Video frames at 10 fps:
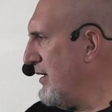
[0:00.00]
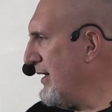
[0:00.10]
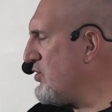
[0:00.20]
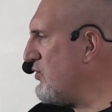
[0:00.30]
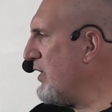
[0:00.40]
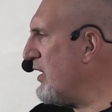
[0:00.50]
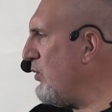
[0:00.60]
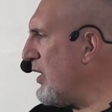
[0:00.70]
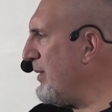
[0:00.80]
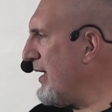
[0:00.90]
that you really
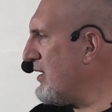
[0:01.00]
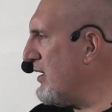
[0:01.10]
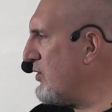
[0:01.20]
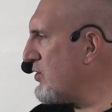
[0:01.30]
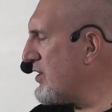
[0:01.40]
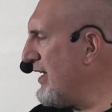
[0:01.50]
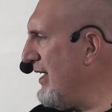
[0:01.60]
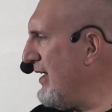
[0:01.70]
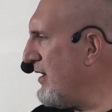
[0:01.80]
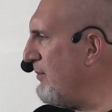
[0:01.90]
want to begin to
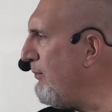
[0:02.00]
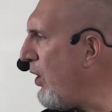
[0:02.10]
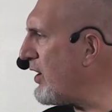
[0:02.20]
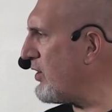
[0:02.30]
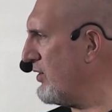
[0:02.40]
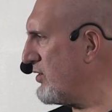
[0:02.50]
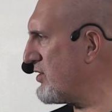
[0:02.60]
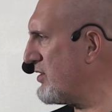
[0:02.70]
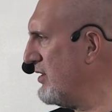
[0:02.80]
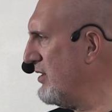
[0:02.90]
understand the
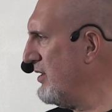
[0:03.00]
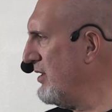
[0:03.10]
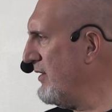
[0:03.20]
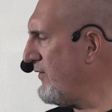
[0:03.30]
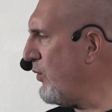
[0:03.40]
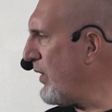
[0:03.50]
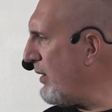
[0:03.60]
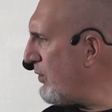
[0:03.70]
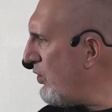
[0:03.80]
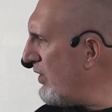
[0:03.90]
markers for what
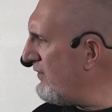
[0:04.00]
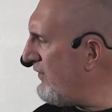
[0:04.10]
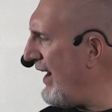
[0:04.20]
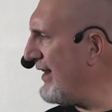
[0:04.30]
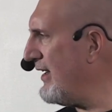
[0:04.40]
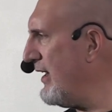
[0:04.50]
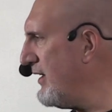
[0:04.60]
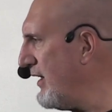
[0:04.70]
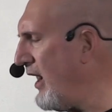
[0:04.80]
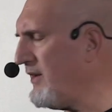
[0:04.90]
I'm calling violent
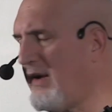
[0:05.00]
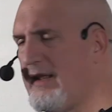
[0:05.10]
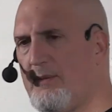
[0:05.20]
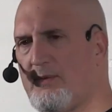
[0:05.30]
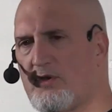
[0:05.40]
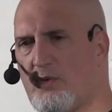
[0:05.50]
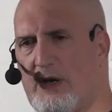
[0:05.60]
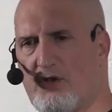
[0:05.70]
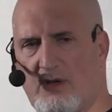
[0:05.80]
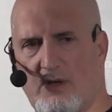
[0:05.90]
and nonviolent
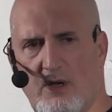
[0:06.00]
persuasion,